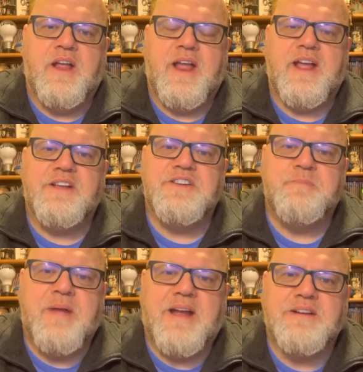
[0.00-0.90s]

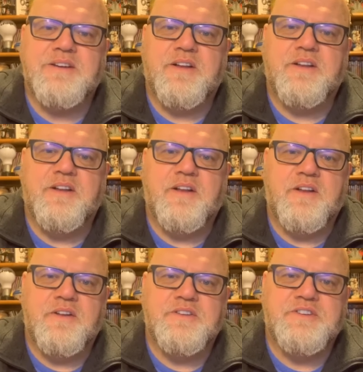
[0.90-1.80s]
Expect
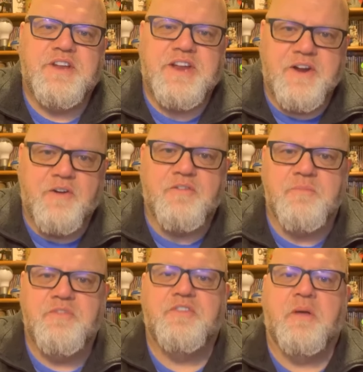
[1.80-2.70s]
to hear
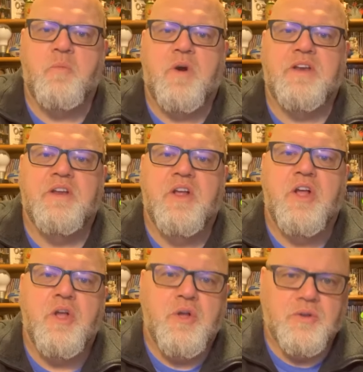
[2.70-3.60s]
from someone
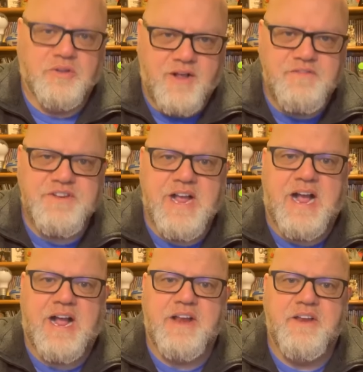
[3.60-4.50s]
who loves
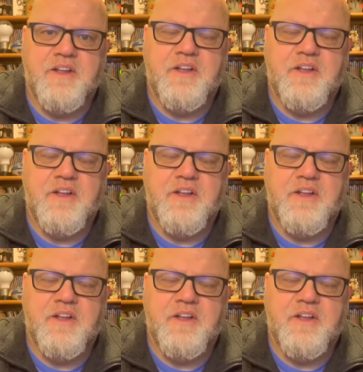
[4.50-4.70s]
God,